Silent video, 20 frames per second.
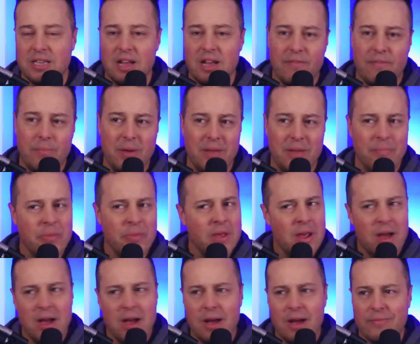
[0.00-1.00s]
But
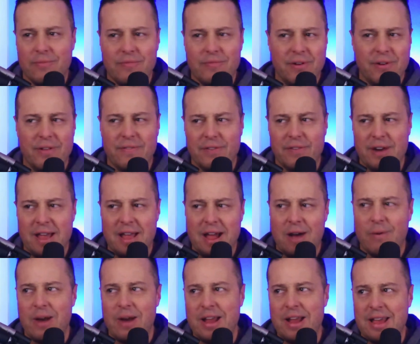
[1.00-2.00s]
for now, right
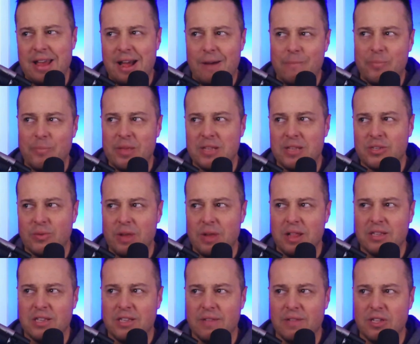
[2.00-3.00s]
now, it's a
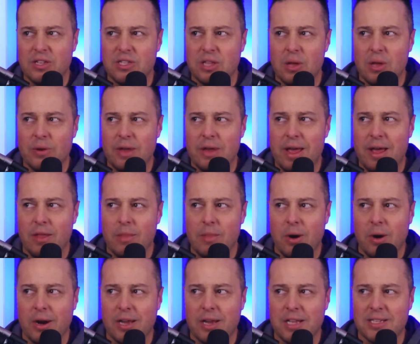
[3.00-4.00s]
relatively slow day on the
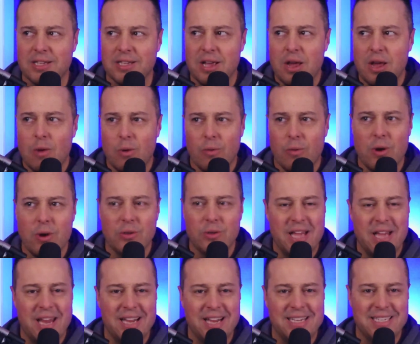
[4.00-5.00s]
markets. We're rotating
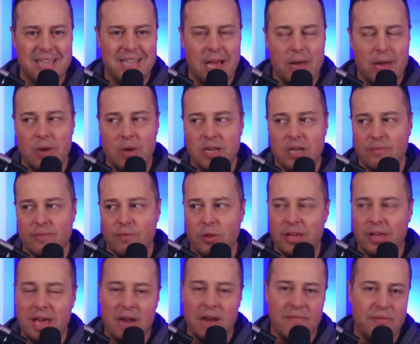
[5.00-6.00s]
sideways. We've only got a
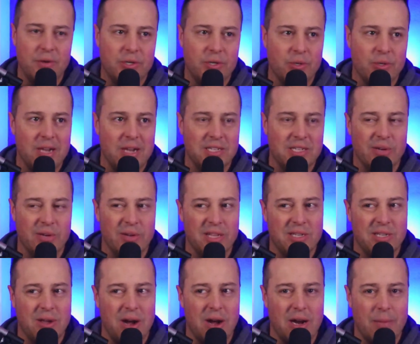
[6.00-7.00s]
few trends to really talk
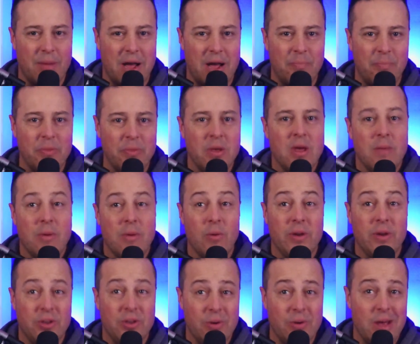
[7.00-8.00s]
about. But we do
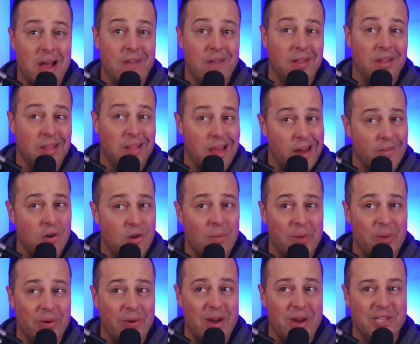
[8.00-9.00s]
have a lot of opening
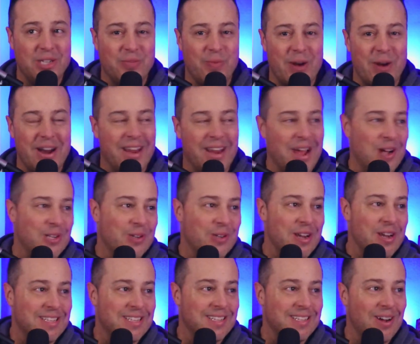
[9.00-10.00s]
range breakout trades to
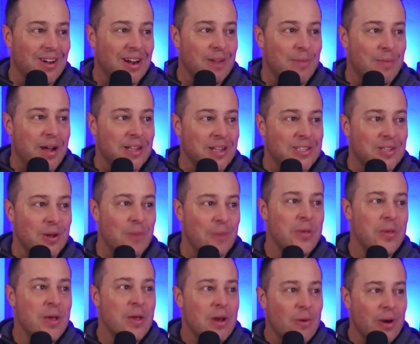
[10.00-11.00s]
talk about. So
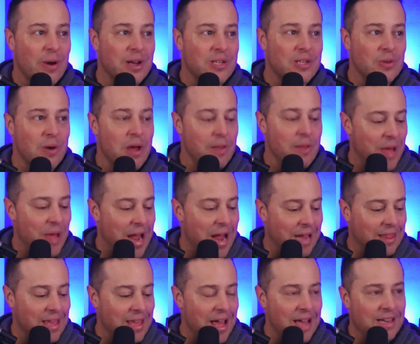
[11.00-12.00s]
we're going to sort of unpack the
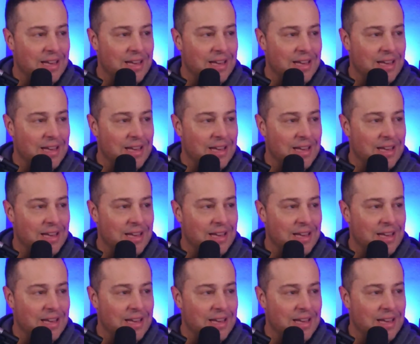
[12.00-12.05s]
idea. I